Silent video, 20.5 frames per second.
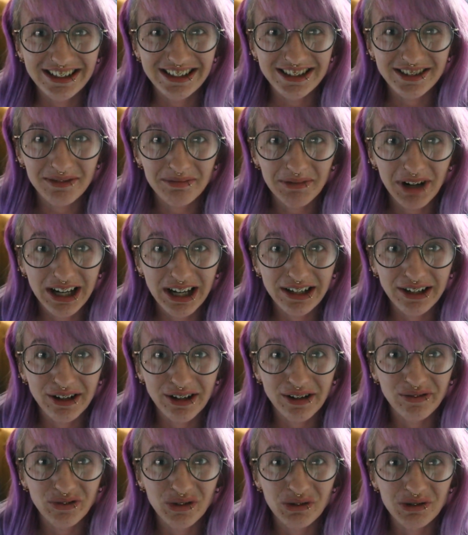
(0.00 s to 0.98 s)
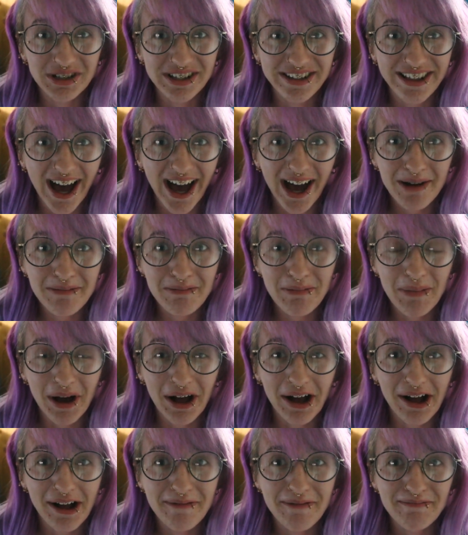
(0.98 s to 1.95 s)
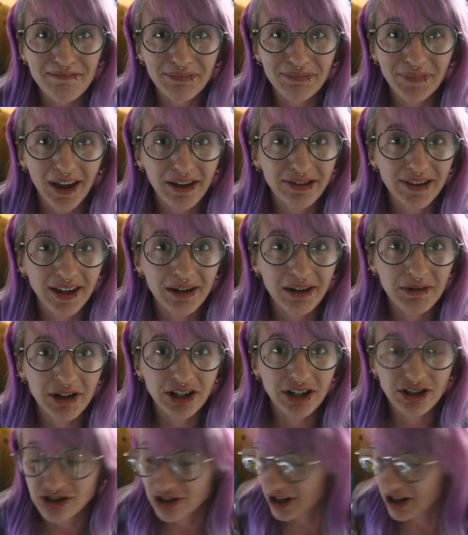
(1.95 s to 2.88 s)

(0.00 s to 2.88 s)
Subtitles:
So I'm really looking forward to that, but I think I'm going to